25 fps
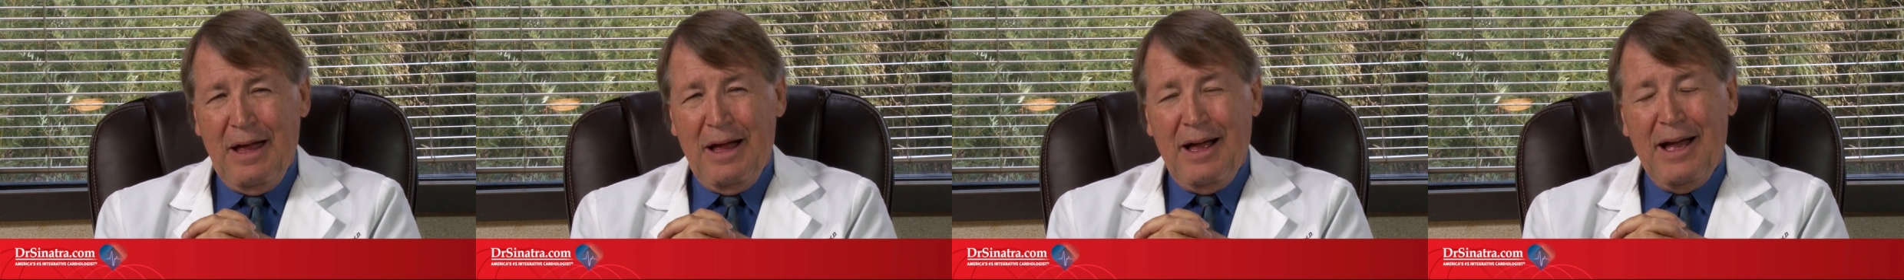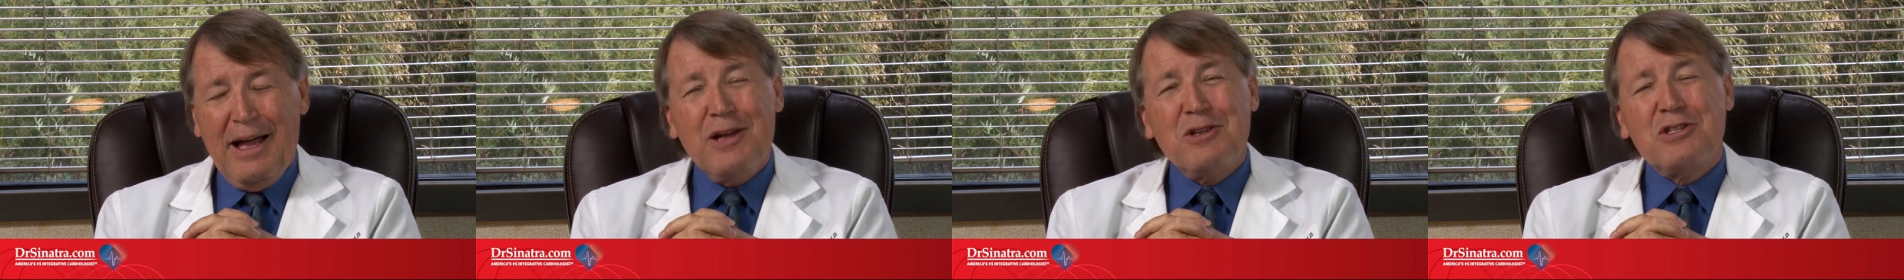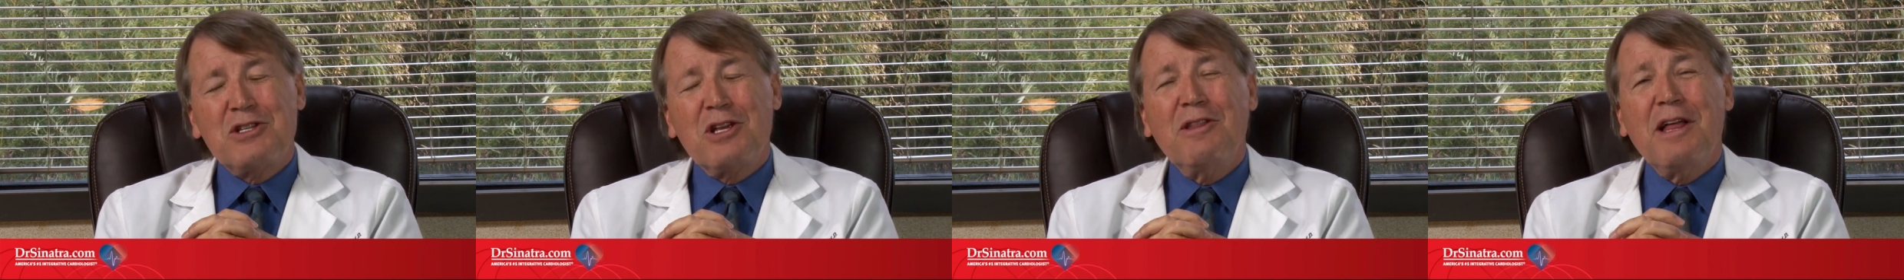
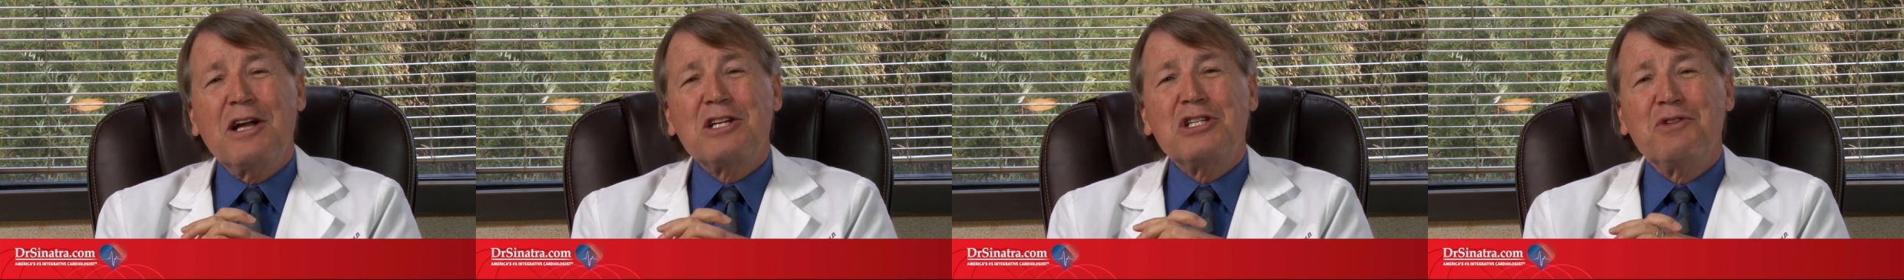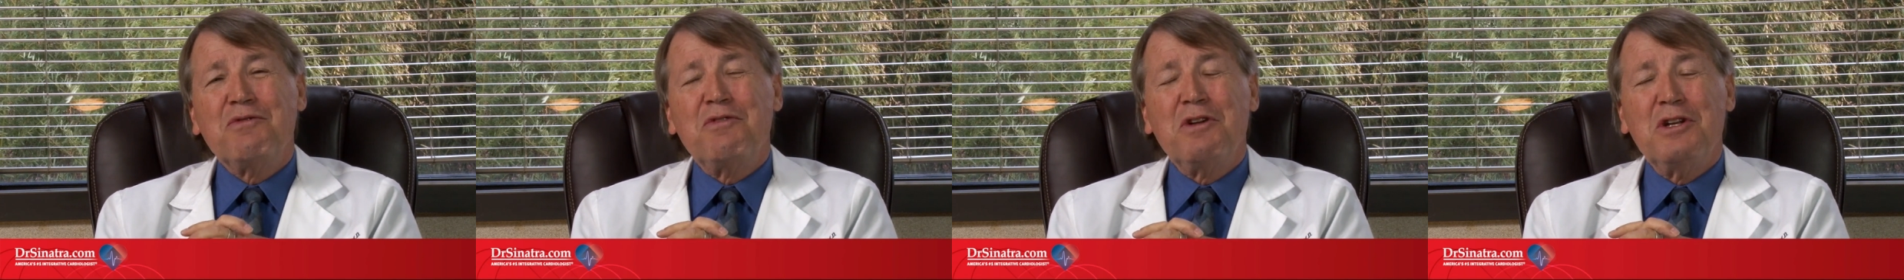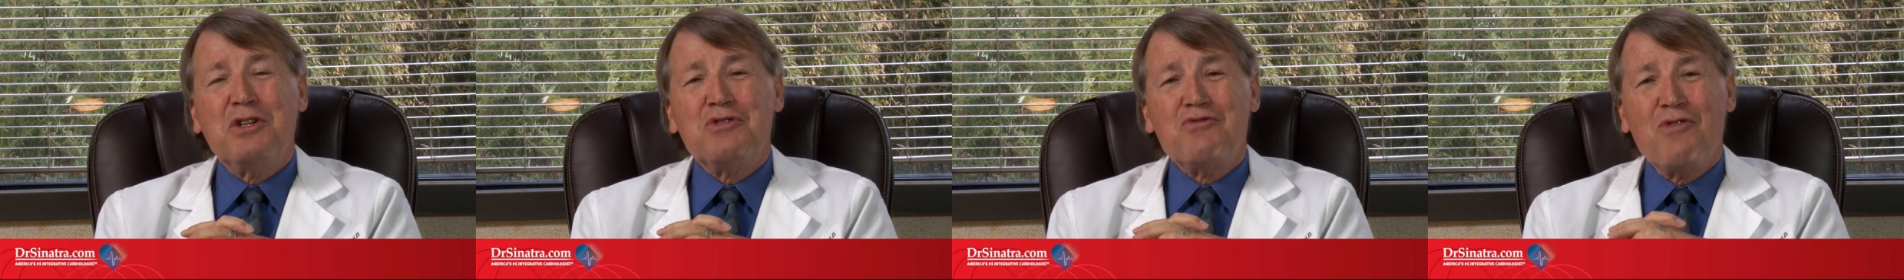I used to lecture
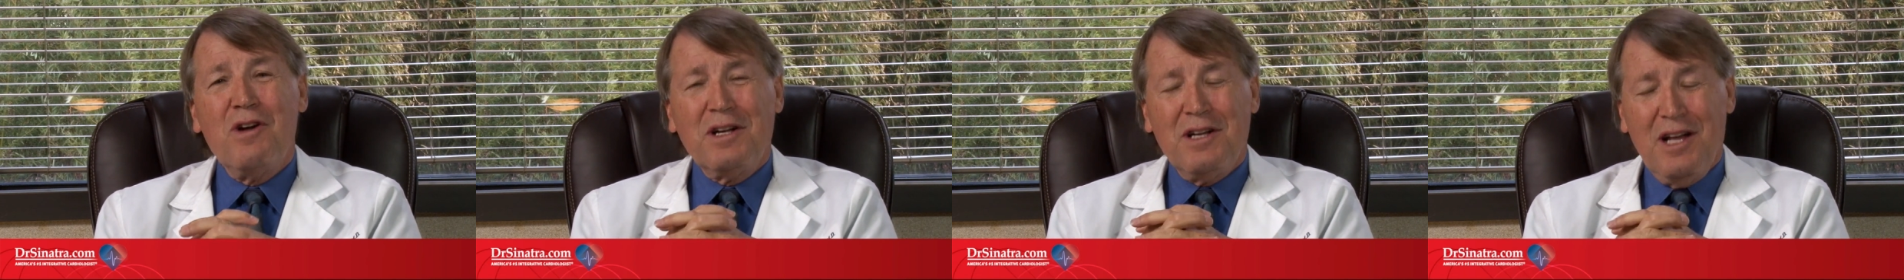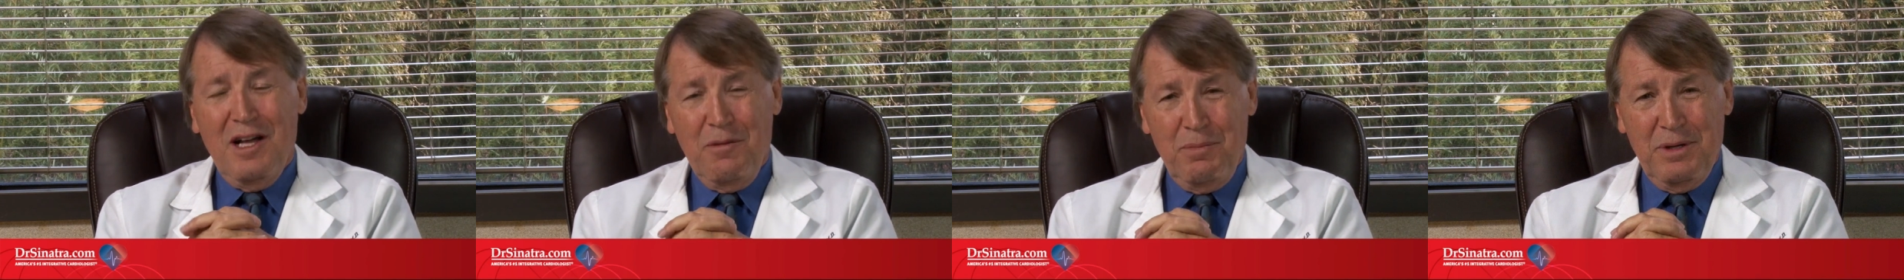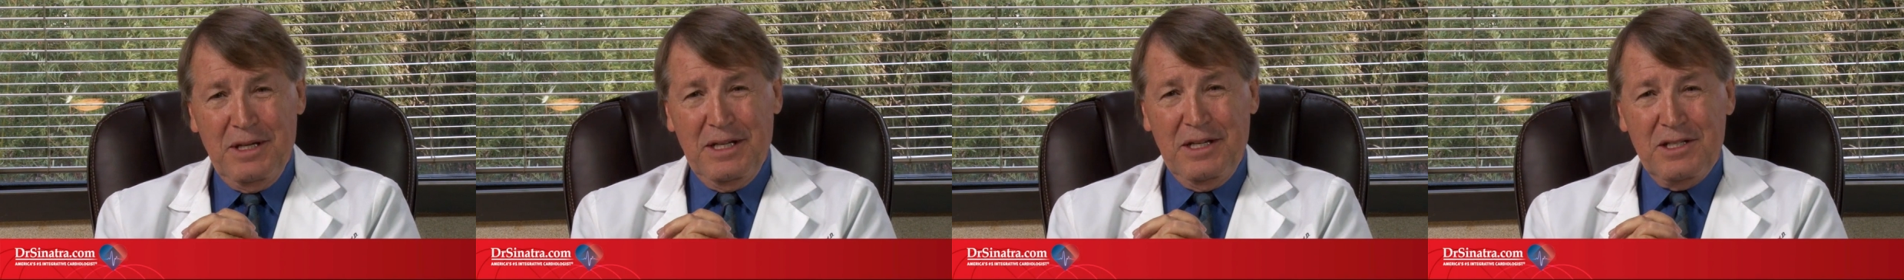for the drug
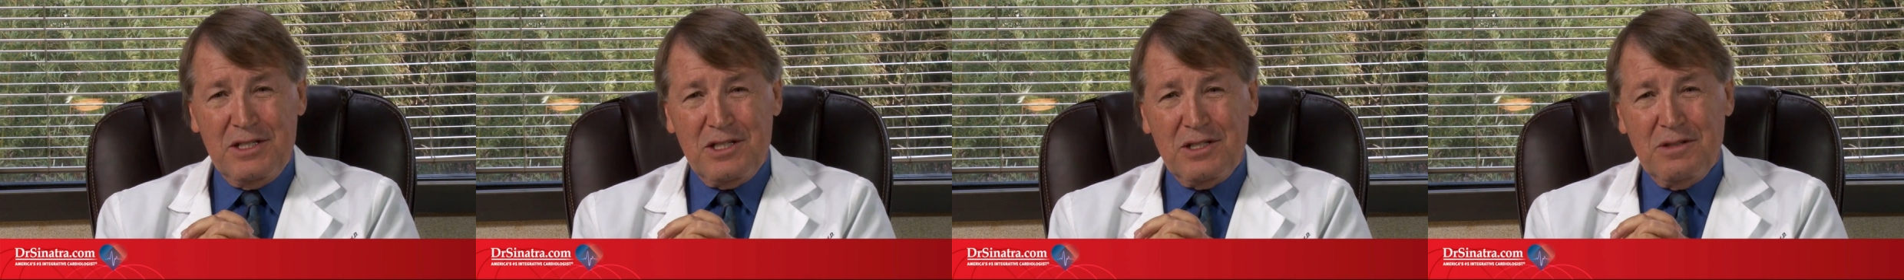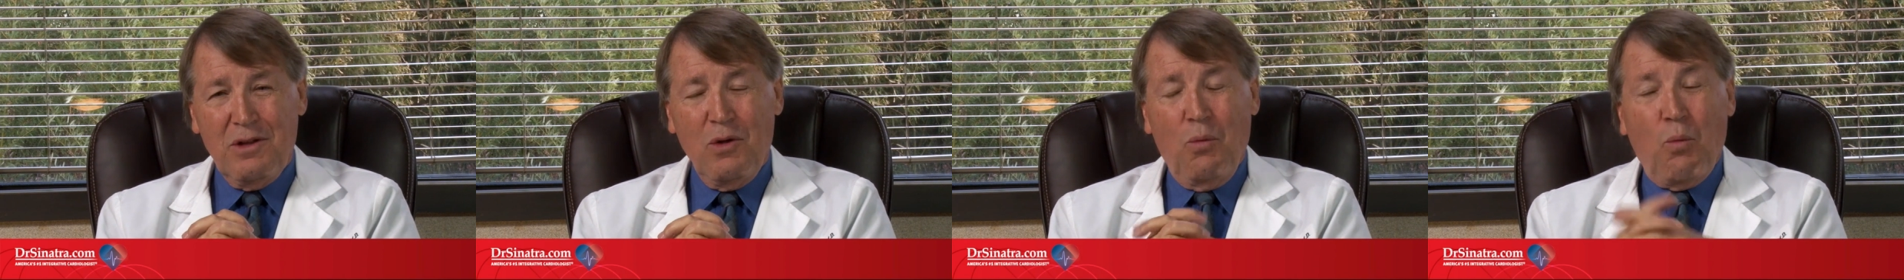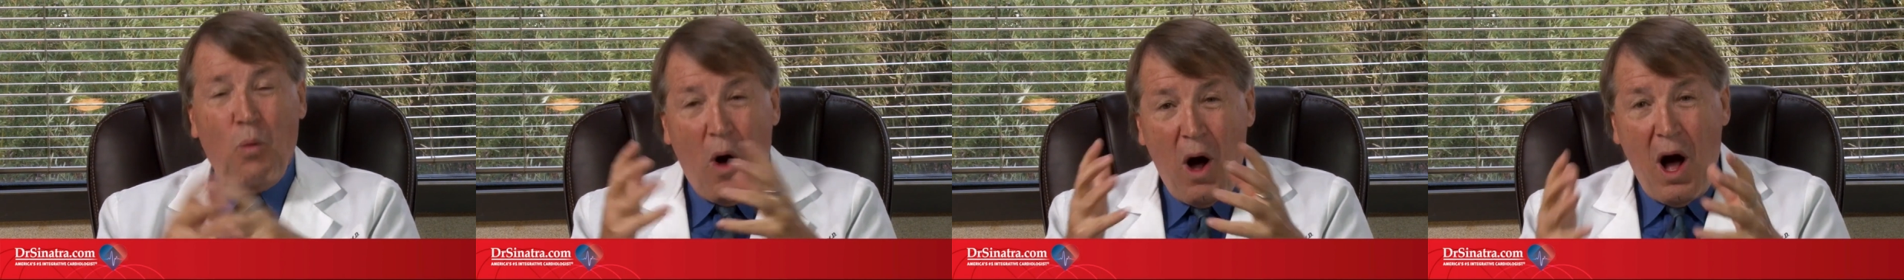companies.
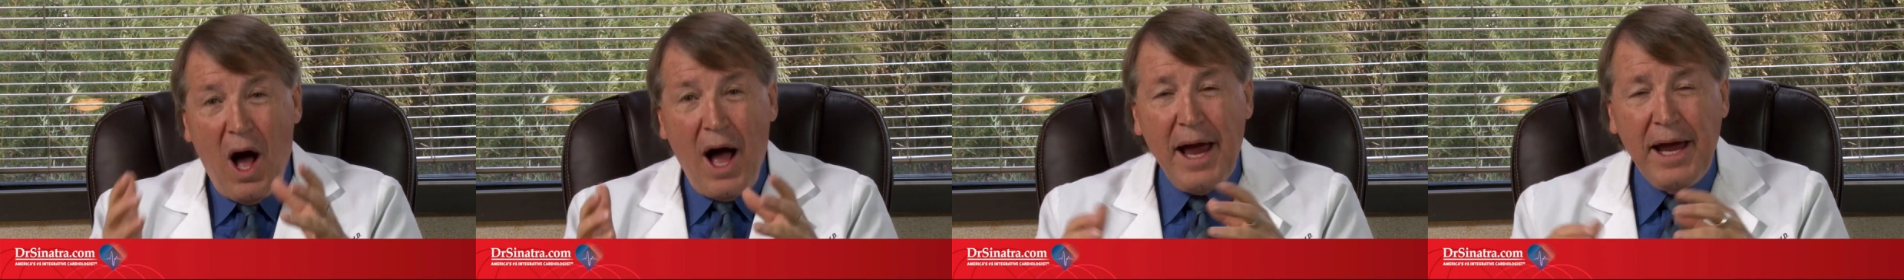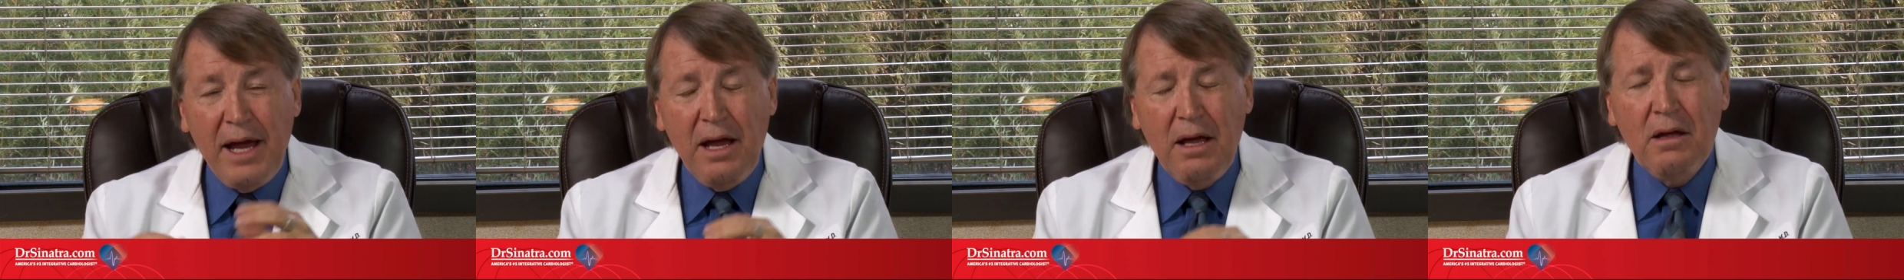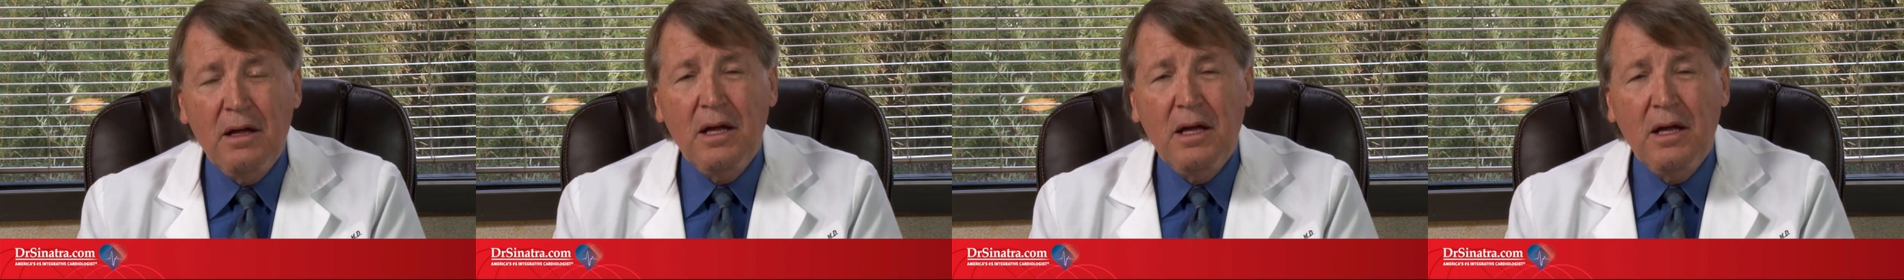Why?